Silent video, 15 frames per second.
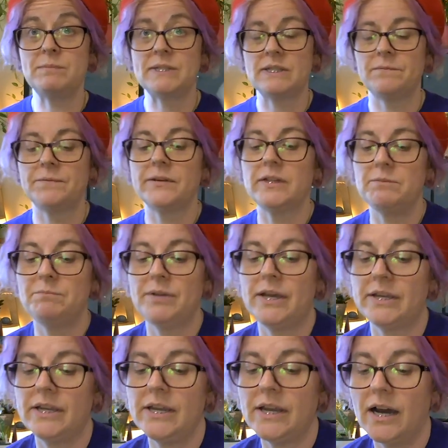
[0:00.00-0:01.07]
specifically
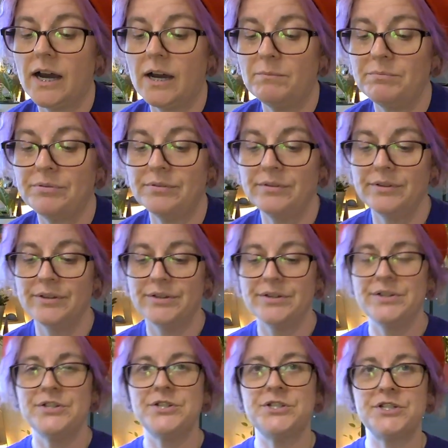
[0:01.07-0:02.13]
picking up
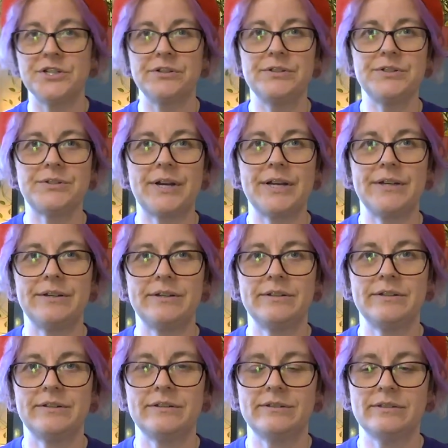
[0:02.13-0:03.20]
children
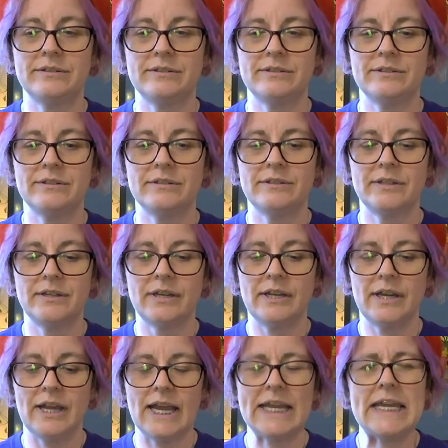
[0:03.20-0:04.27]

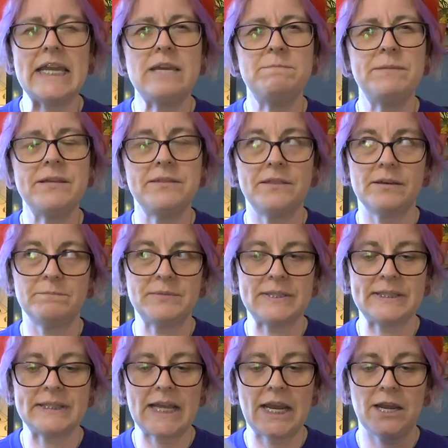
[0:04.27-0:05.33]
and keeping them
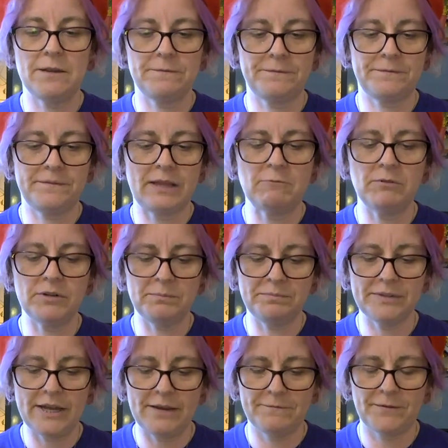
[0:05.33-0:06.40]
safe. That won't
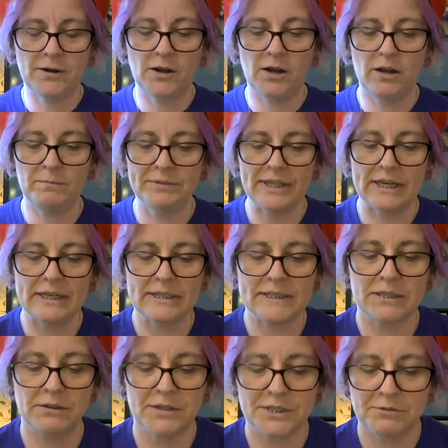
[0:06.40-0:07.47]
apply for all, but that is
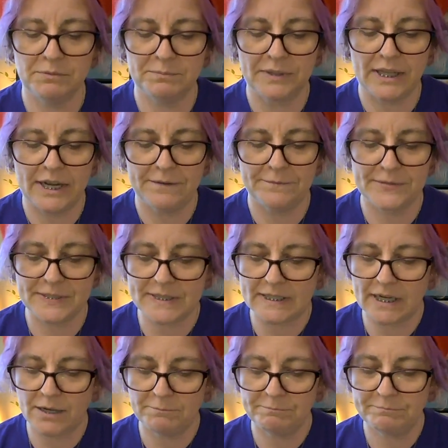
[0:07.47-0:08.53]
going to apply for
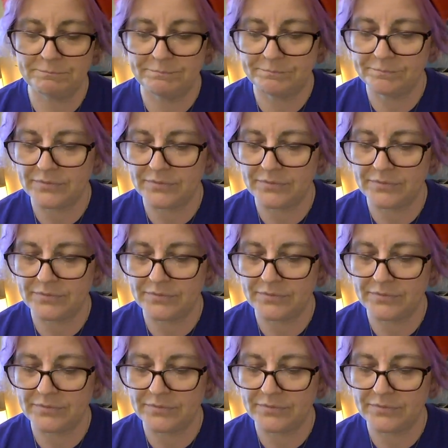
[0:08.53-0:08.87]
some.